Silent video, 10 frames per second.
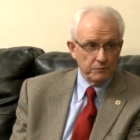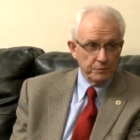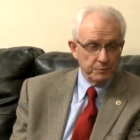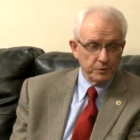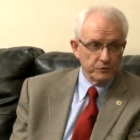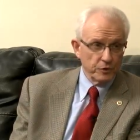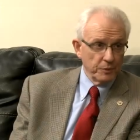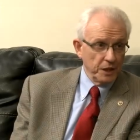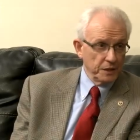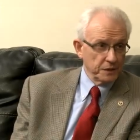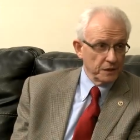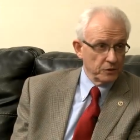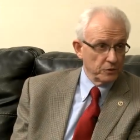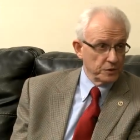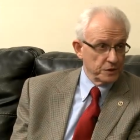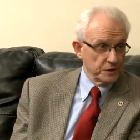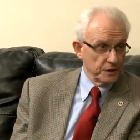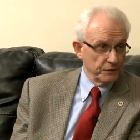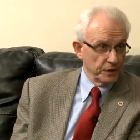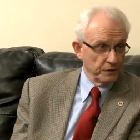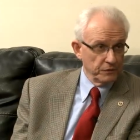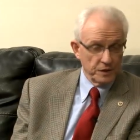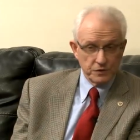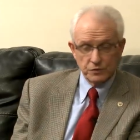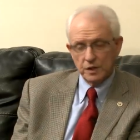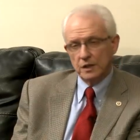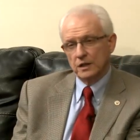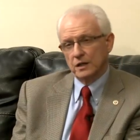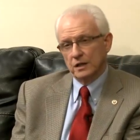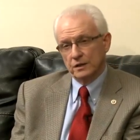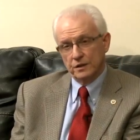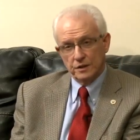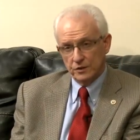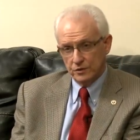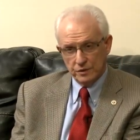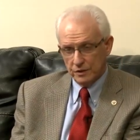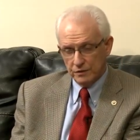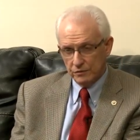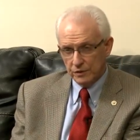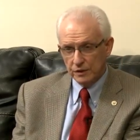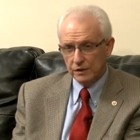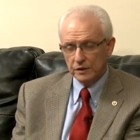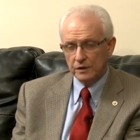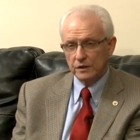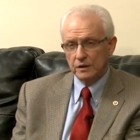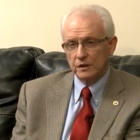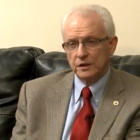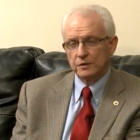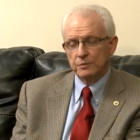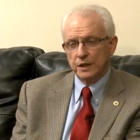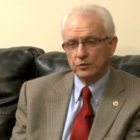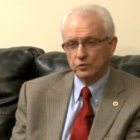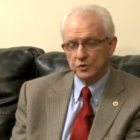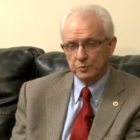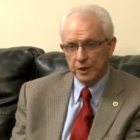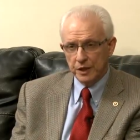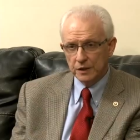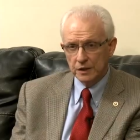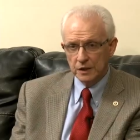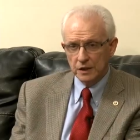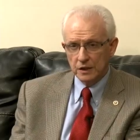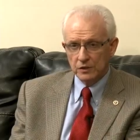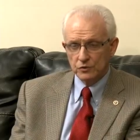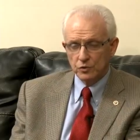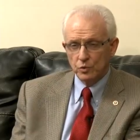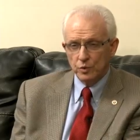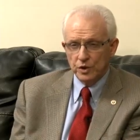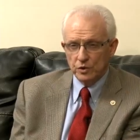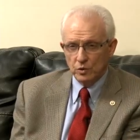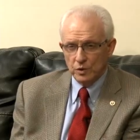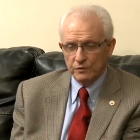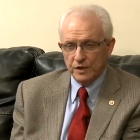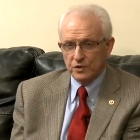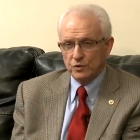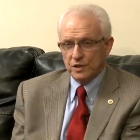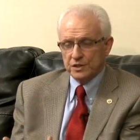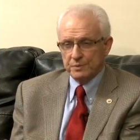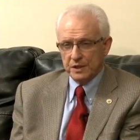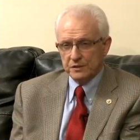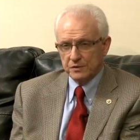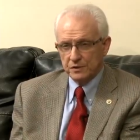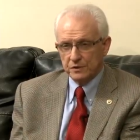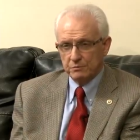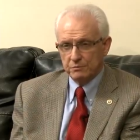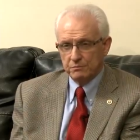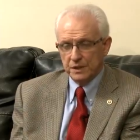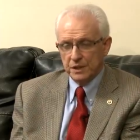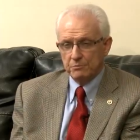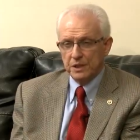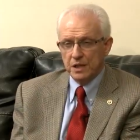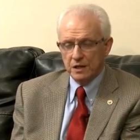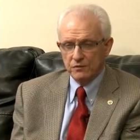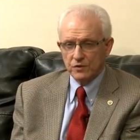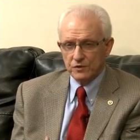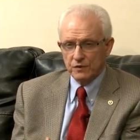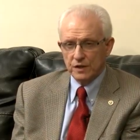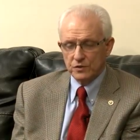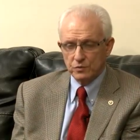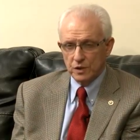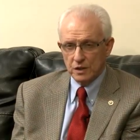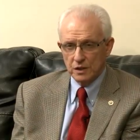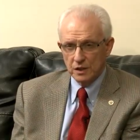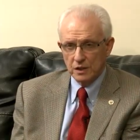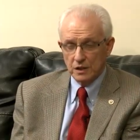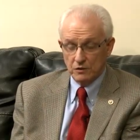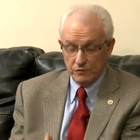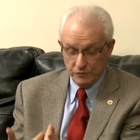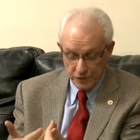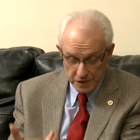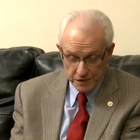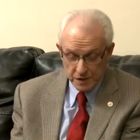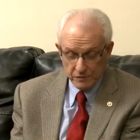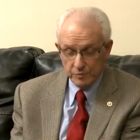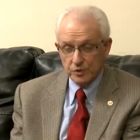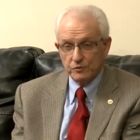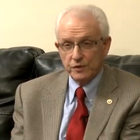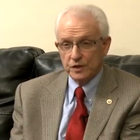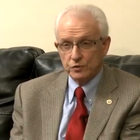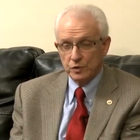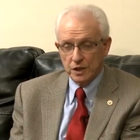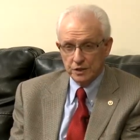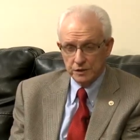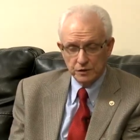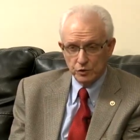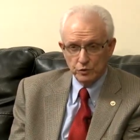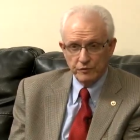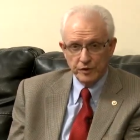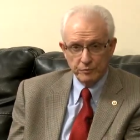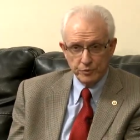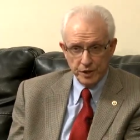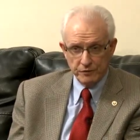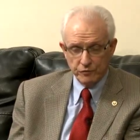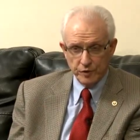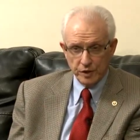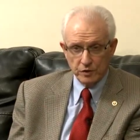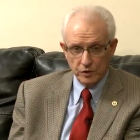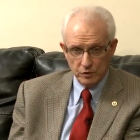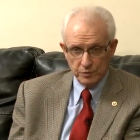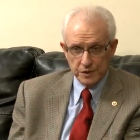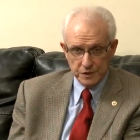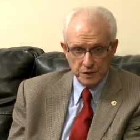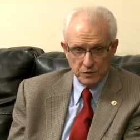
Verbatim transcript: people from ETA, which is living in Venezuela, and they are not giving uh, it back to Spain. So we know what Venezuela sponsors, but the behavior of Venezuela, of this government of Venezuela, didn't look very brave when Colombia said,